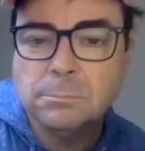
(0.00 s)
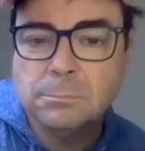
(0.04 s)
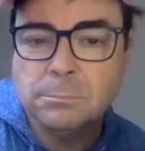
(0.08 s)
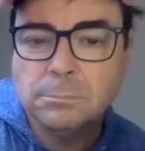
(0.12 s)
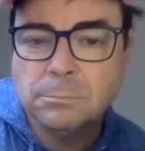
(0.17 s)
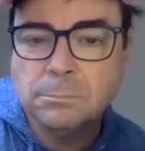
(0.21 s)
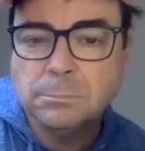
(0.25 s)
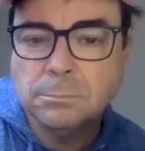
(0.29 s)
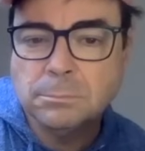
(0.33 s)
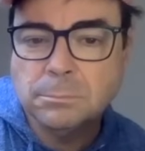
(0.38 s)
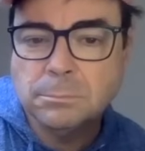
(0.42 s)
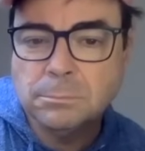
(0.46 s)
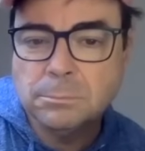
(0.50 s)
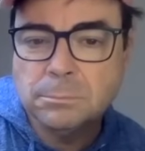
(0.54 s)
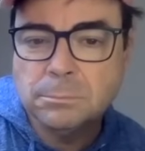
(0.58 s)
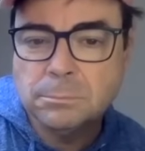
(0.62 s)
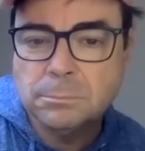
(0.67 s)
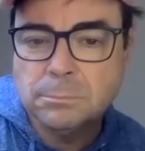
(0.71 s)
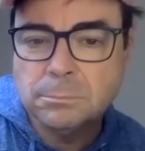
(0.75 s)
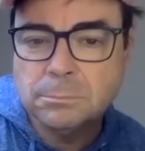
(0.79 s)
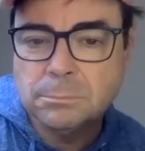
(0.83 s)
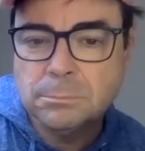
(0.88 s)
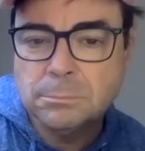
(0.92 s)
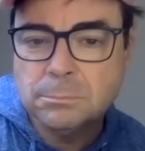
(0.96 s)

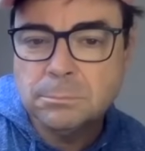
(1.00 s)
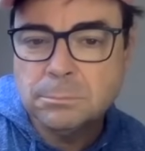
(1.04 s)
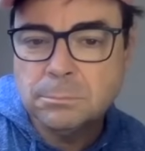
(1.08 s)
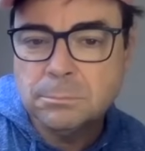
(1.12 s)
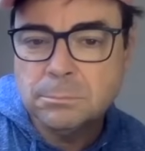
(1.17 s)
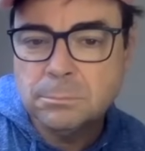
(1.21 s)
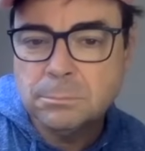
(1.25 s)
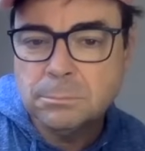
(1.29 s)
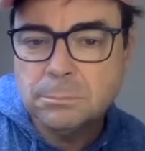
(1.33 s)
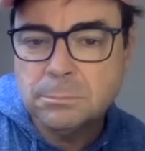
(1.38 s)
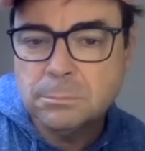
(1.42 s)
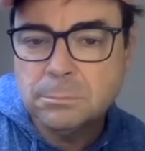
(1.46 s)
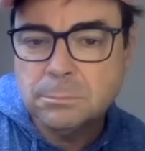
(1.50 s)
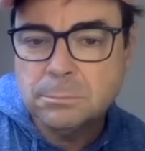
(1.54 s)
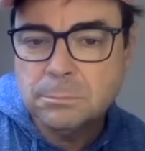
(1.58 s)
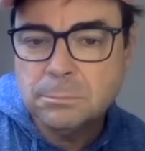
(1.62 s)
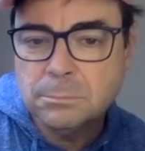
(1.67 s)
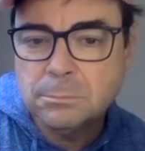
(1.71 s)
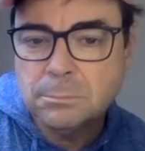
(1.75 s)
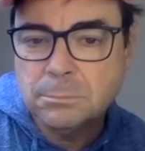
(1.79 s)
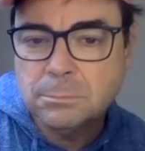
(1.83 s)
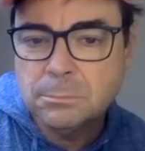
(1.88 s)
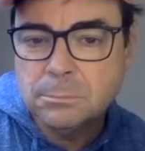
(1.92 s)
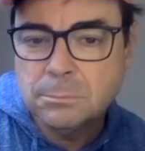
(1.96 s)

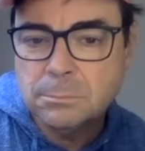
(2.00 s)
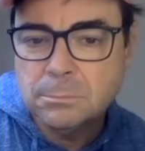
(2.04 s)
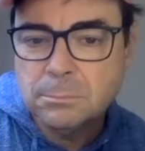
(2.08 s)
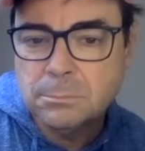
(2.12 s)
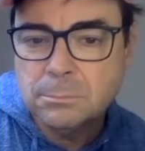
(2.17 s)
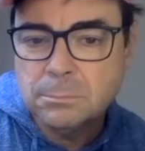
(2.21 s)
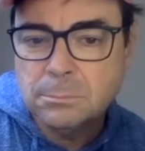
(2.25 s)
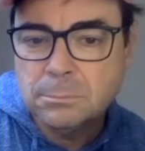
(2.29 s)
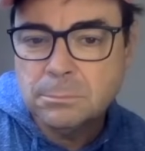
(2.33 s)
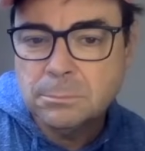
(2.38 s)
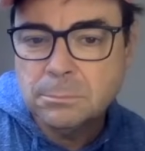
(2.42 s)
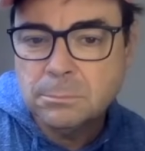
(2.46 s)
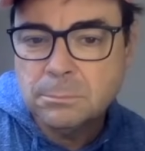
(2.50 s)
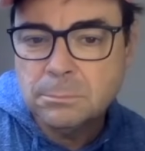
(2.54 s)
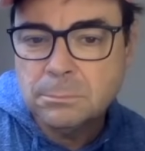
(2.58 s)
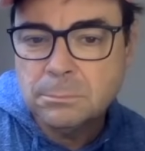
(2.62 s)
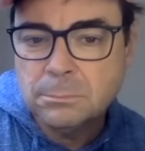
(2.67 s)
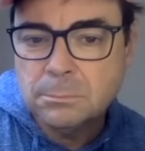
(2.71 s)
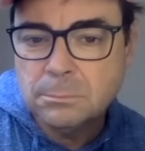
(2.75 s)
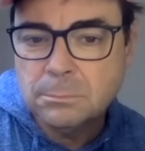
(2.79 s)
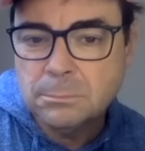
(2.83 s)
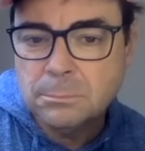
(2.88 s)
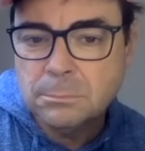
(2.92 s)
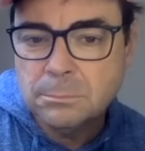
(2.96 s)

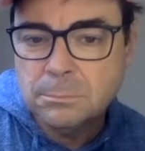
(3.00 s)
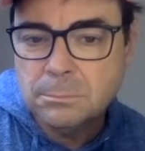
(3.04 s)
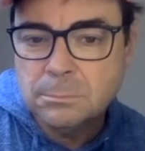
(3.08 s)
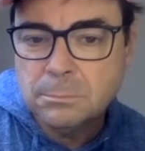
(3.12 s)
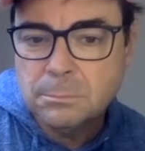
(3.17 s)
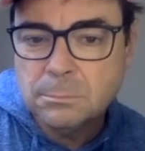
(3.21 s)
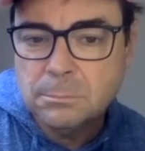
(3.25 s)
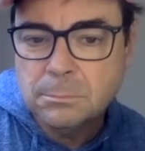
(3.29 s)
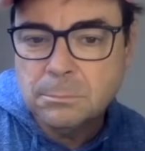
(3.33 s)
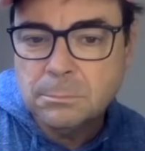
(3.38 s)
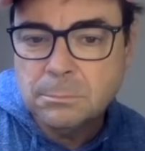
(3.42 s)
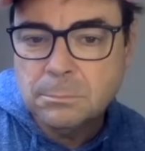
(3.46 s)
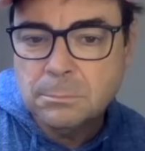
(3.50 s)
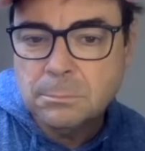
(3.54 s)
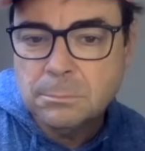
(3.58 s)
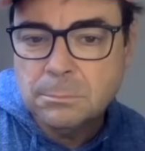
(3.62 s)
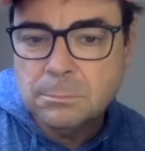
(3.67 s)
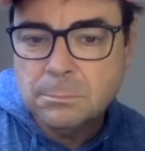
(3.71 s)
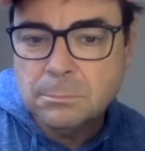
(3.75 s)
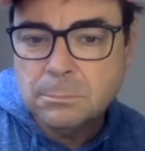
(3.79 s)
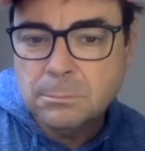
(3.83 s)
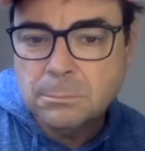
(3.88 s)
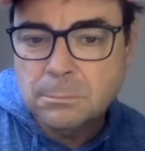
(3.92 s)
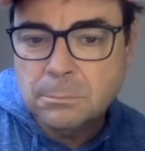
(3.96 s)

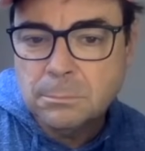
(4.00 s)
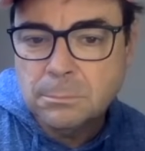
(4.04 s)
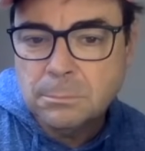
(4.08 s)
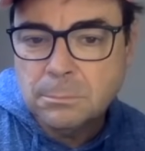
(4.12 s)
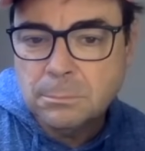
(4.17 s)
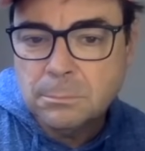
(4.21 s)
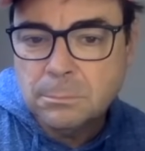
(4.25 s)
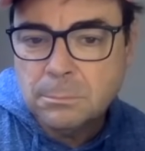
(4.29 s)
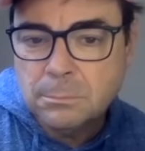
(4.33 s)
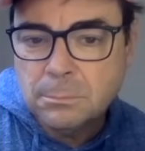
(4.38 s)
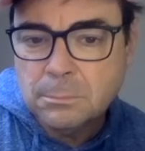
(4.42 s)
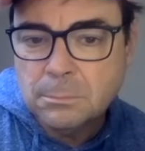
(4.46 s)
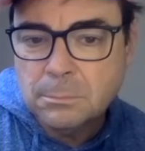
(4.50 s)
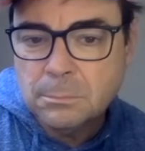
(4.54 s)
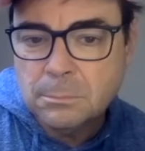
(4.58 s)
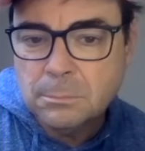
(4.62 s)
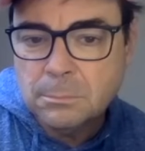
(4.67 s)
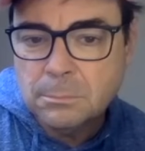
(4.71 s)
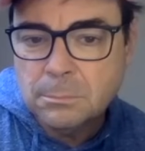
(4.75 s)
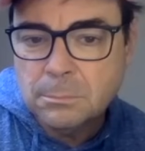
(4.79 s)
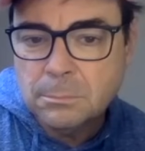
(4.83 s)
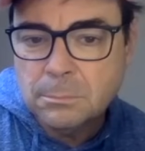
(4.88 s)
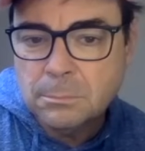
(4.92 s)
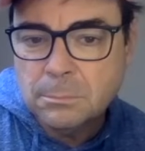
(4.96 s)

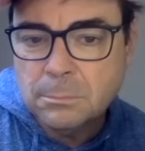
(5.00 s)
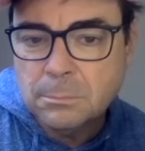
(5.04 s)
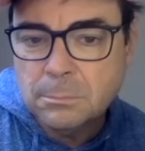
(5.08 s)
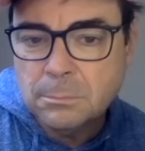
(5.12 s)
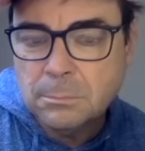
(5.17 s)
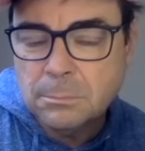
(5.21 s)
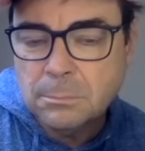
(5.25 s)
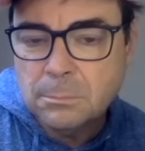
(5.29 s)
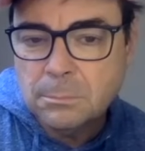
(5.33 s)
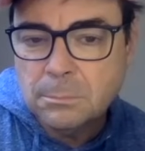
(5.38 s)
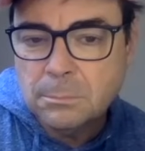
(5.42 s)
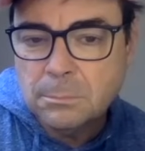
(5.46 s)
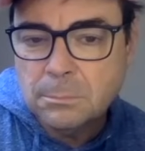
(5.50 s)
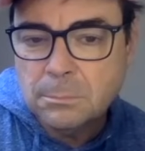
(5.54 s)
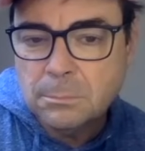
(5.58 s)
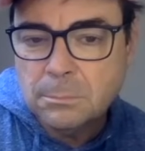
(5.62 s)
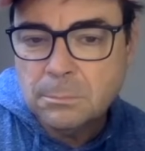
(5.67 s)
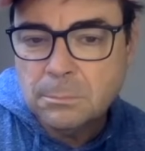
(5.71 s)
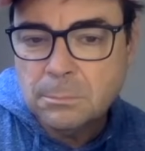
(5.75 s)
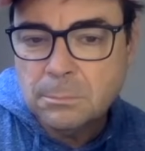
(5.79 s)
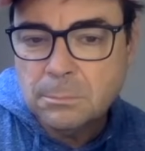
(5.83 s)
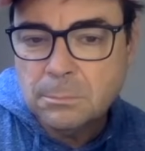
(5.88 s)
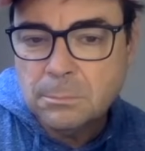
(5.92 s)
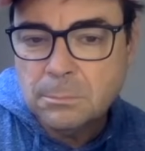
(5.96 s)

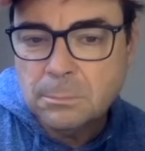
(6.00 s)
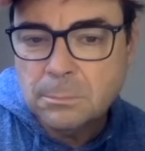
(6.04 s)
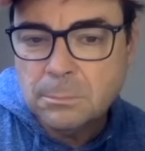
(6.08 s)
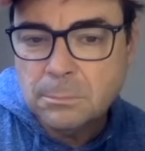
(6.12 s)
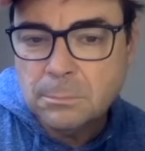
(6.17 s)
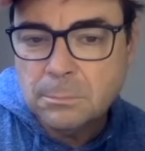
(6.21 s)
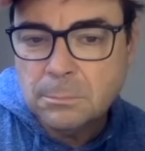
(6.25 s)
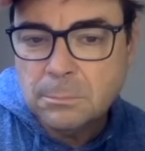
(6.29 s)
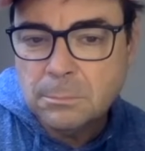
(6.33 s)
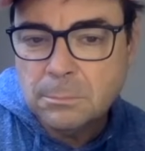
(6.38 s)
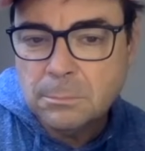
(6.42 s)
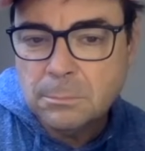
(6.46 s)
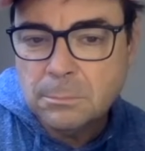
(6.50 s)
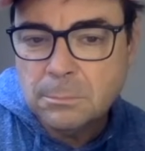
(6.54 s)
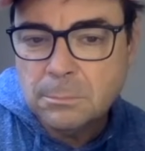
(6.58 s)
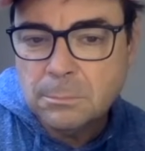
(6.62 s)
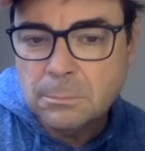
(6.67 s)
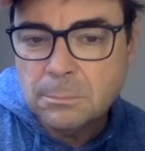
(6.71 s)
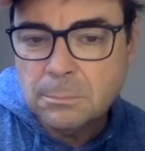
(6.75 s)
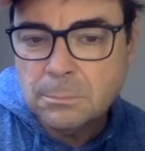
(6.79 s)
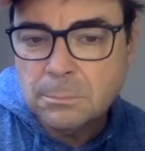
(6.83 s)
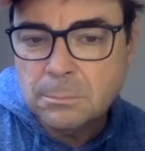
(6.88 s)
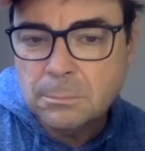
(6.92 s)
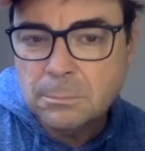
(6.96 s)

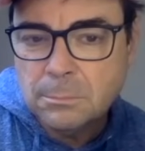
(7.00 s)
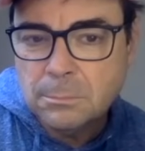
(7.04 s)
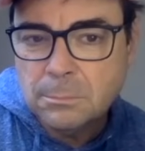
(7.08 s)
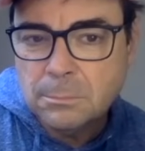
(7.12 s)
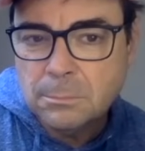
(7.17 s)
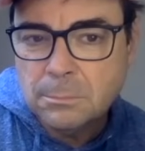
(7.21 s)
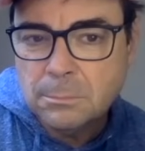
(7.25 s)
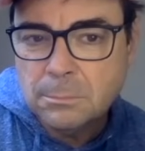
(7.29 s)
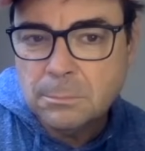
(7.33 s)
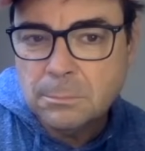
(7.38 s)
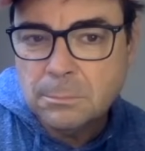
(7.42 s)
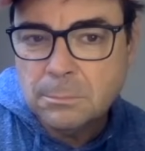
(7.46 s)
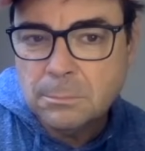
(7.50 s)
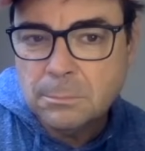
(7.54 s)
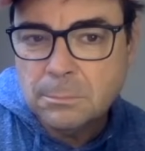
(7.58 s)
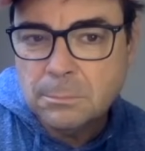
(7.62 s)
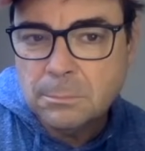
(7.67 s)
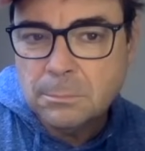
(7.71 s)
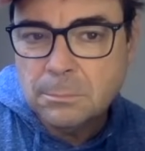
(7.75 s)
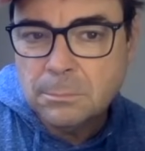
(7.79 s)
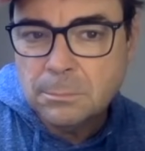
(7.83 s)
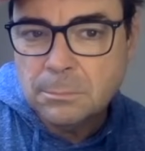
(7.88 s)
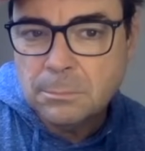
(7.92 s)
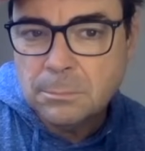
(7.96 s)
(silent)